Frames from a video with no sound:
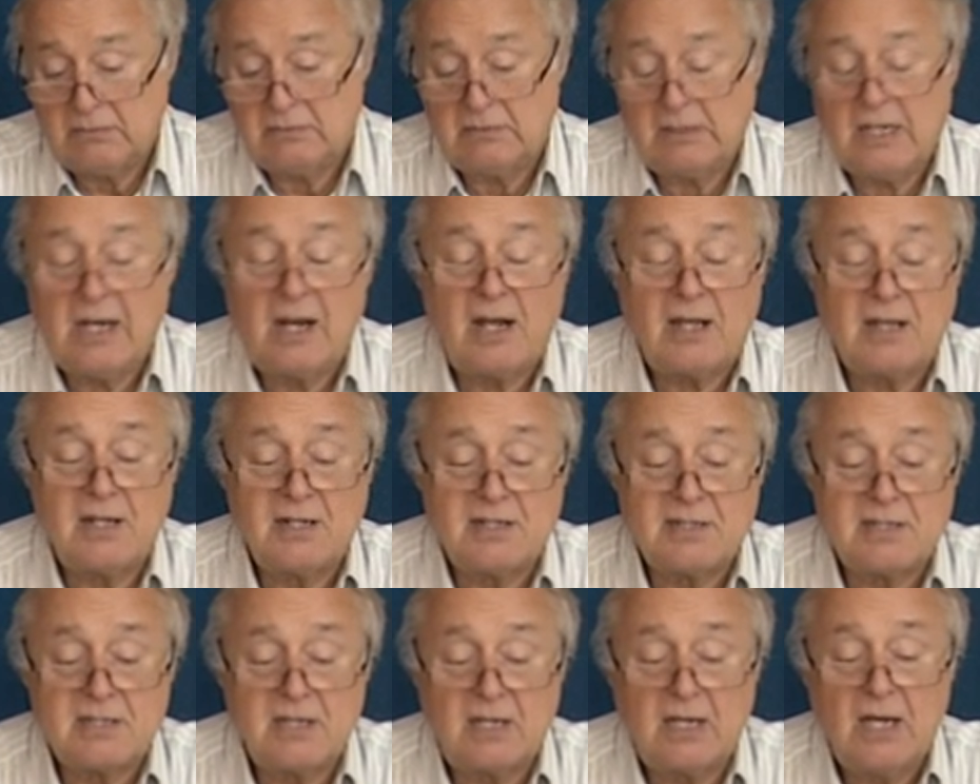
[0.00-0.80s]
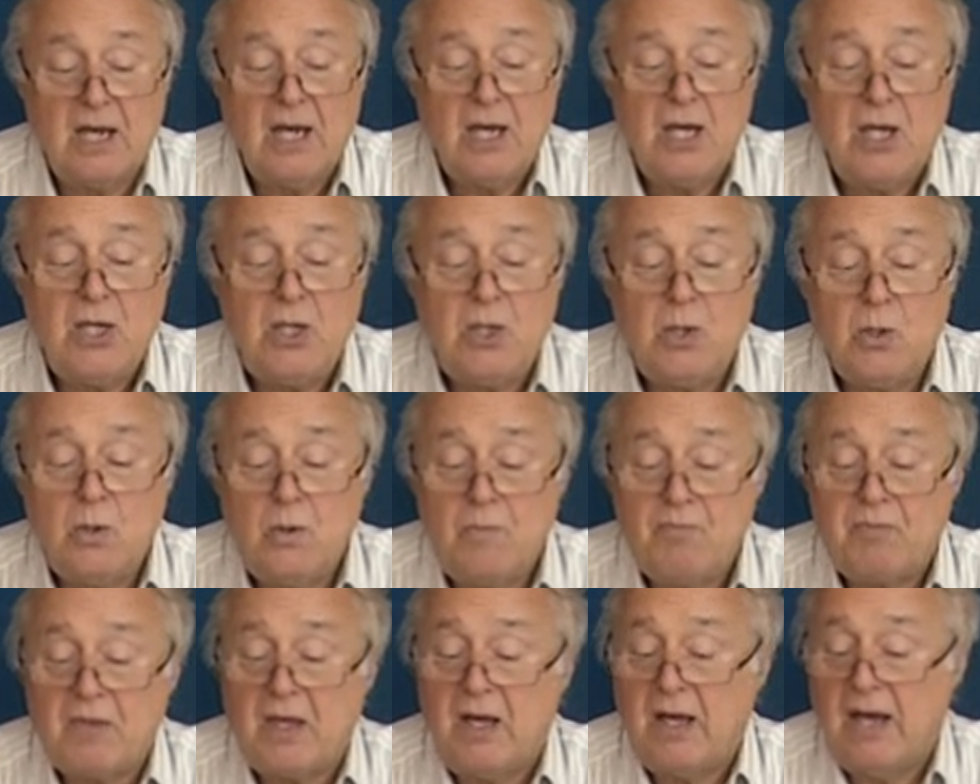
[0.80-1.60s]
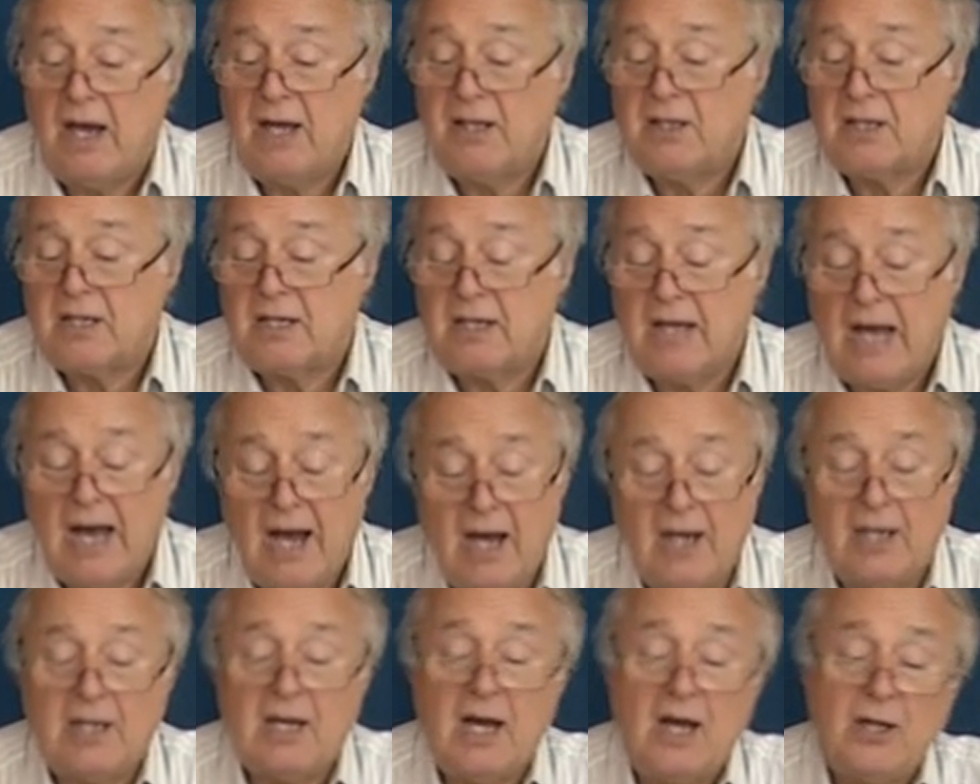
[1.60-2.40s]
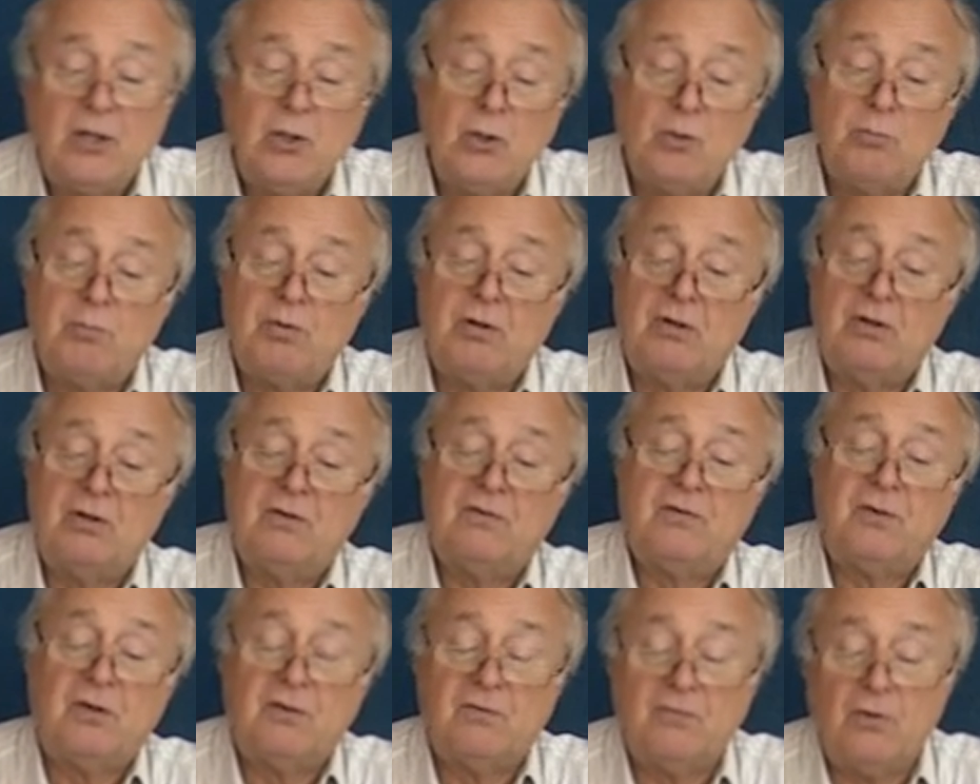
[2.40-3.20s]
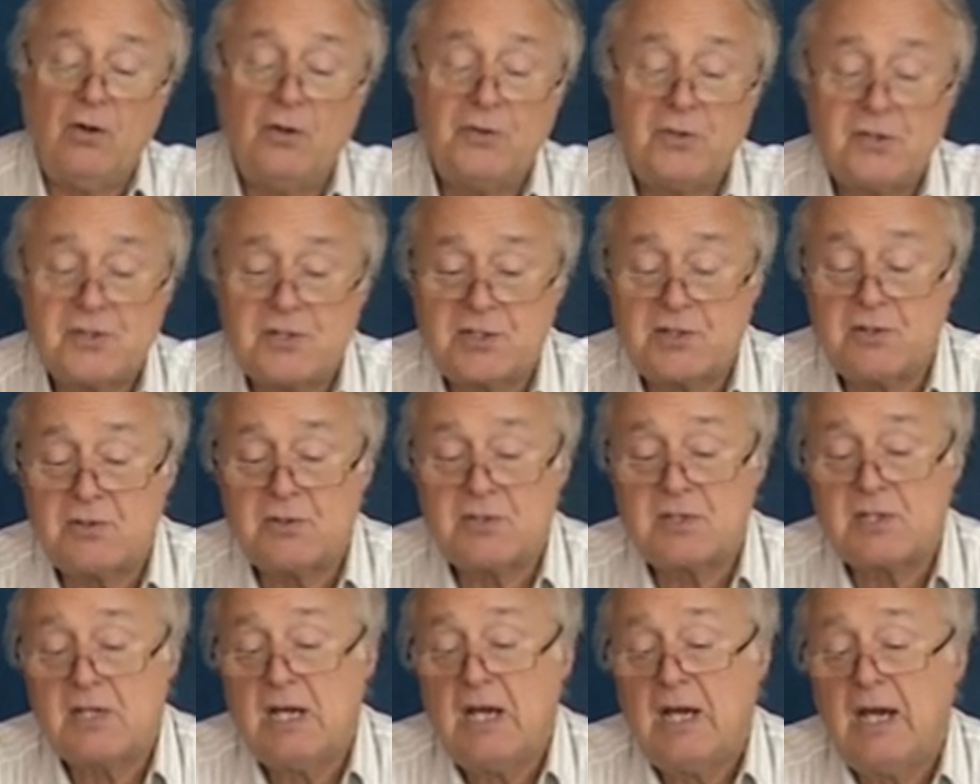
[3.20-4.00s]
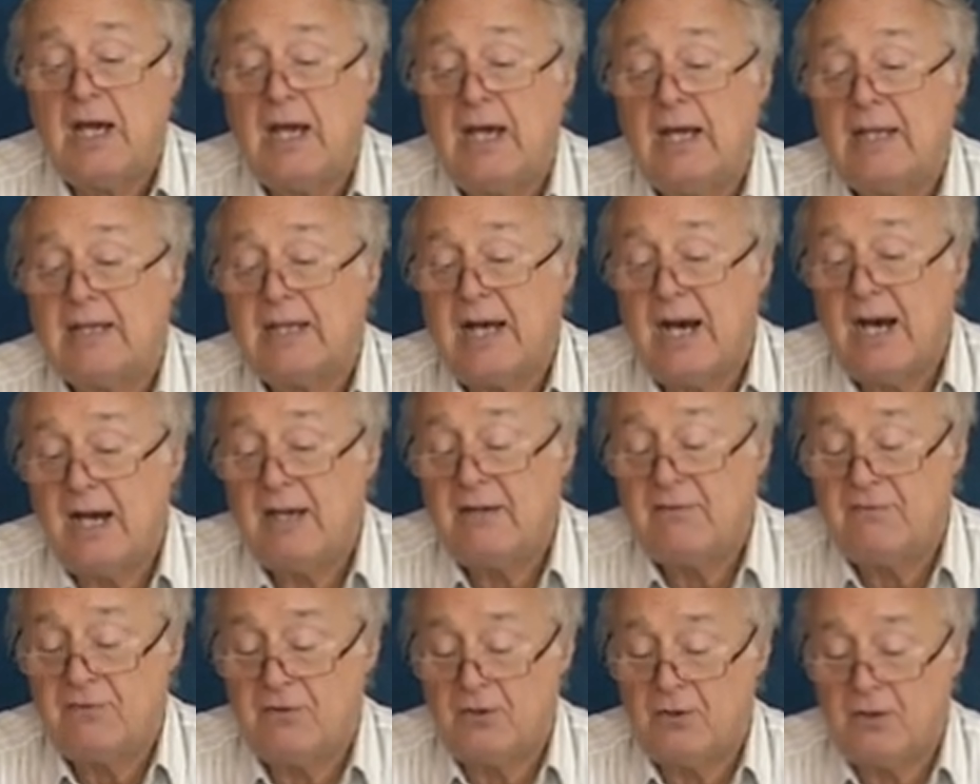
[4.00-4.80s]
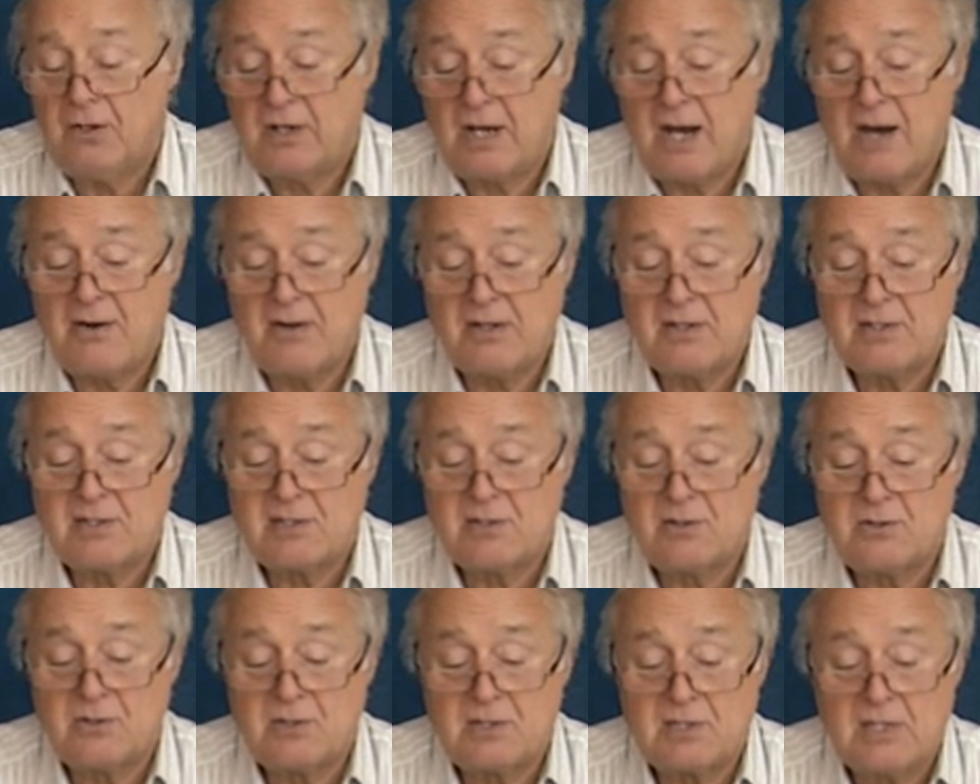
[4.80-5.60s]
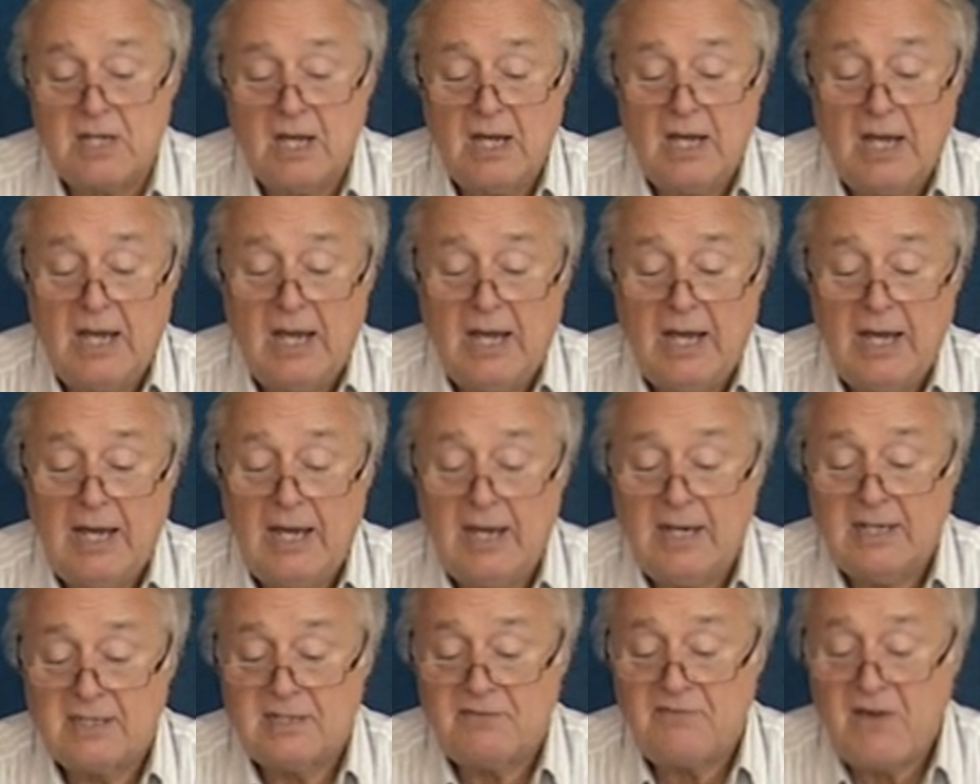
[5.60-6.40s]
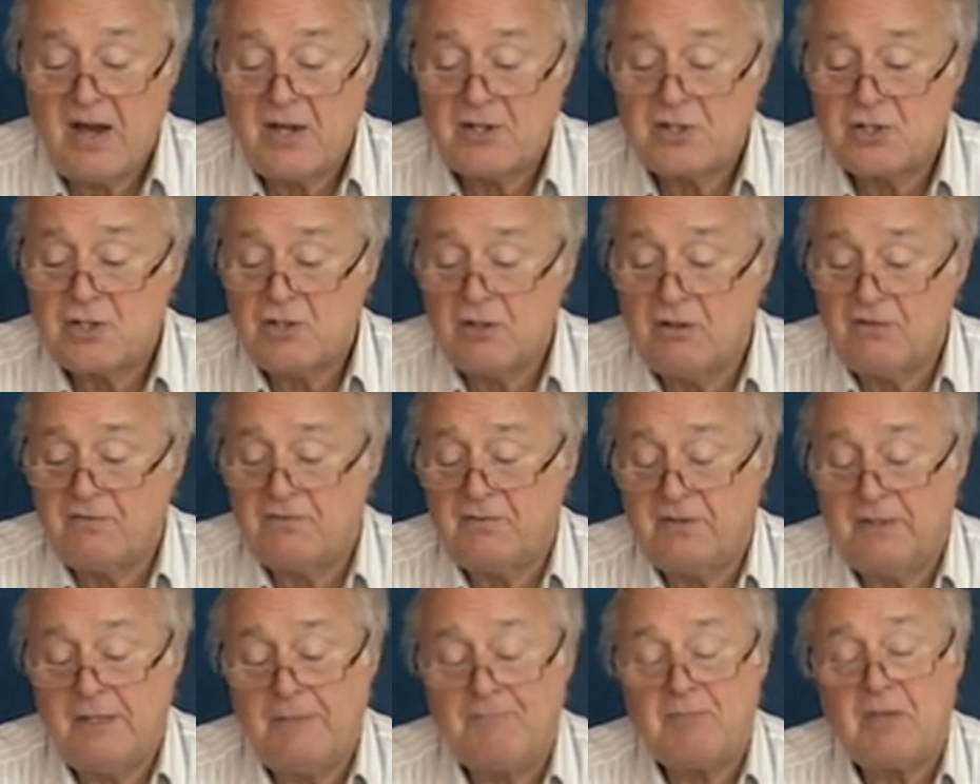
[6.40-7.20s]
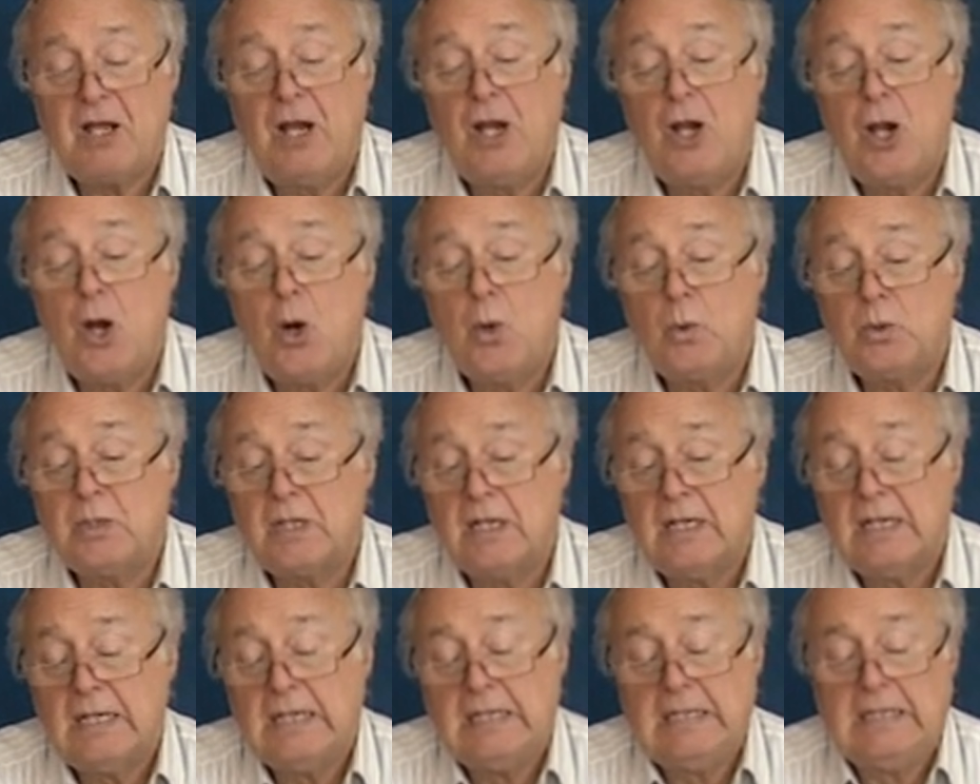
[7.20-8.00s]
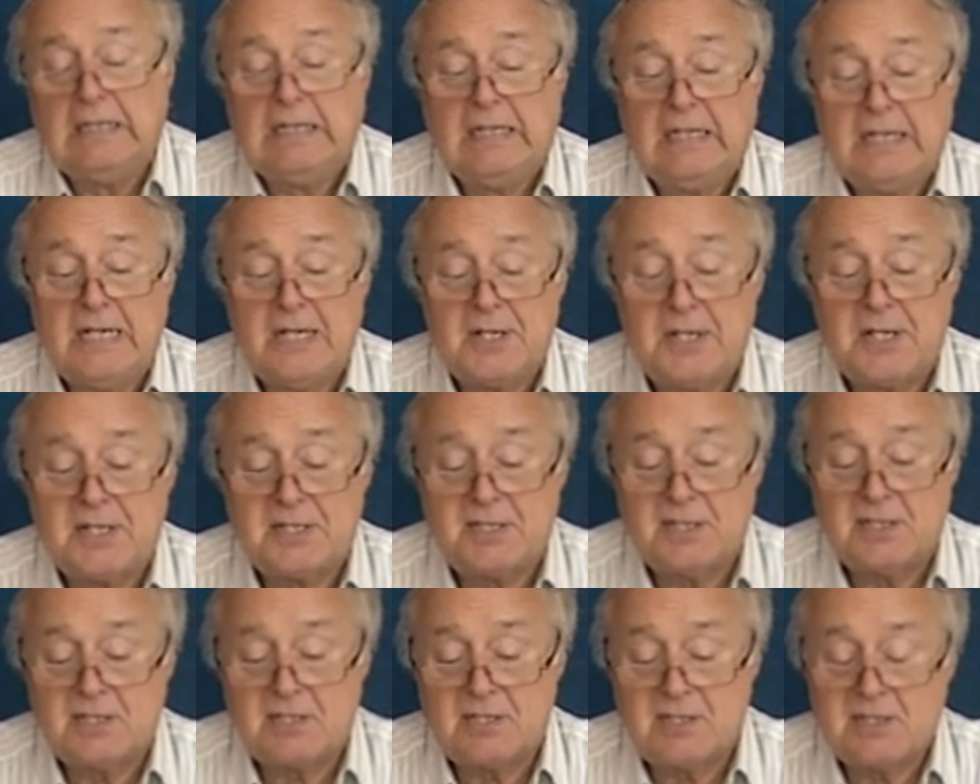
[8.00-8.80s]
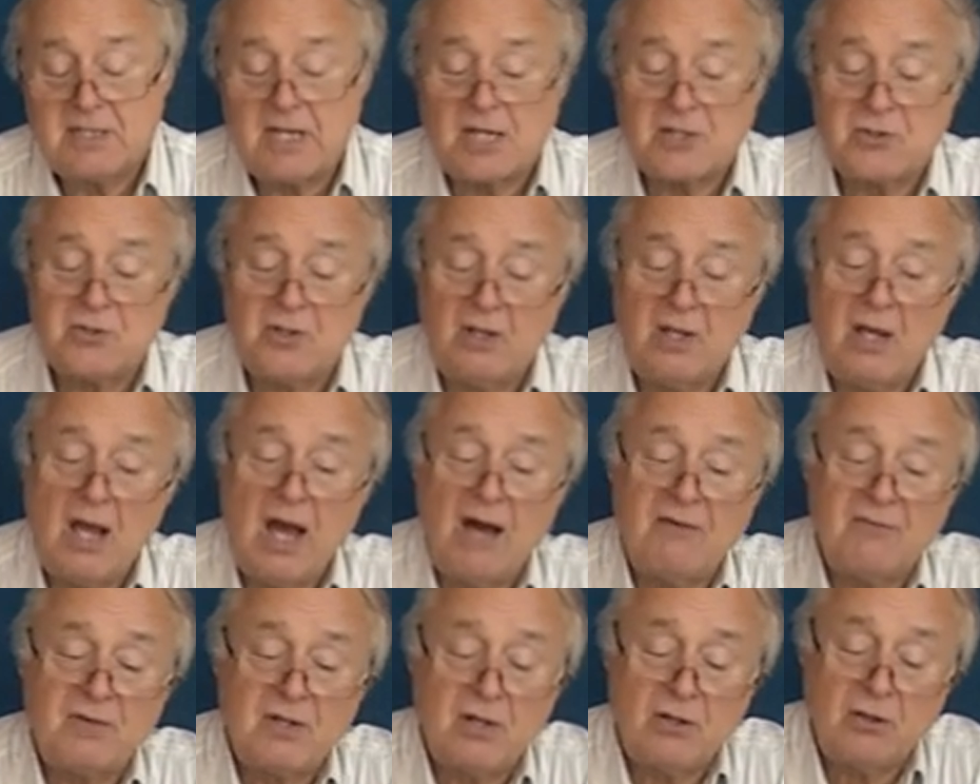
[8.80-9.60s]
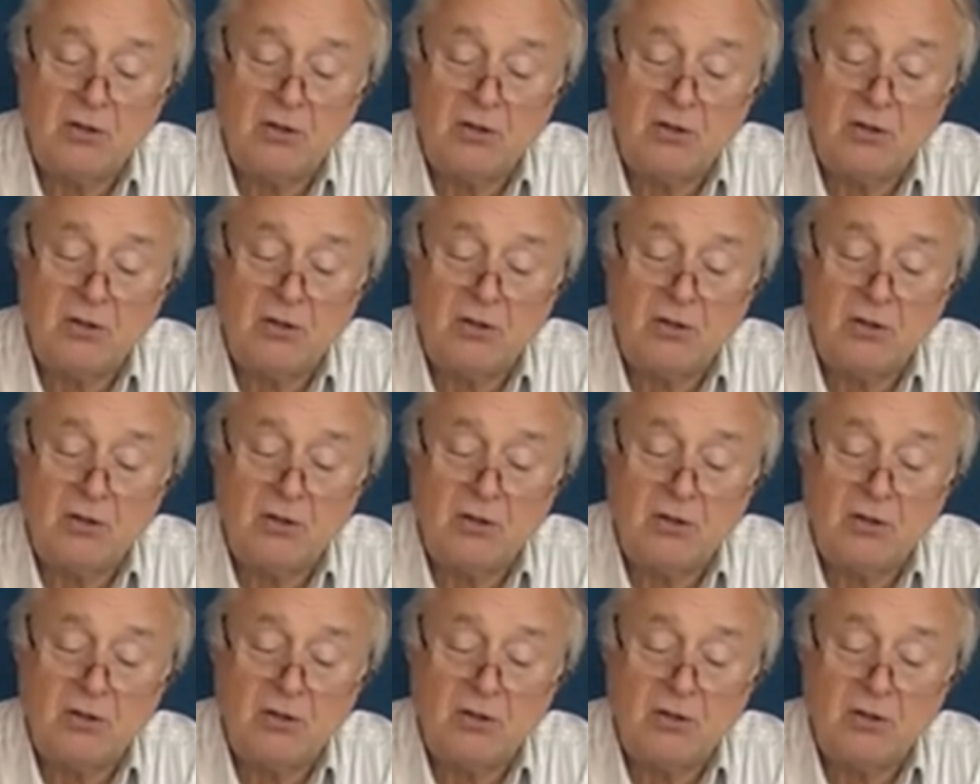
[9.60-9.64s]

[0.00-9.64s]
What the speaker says: characteristic U and I, U for voltage source and I for current source, as a function of load resistance. Actually, after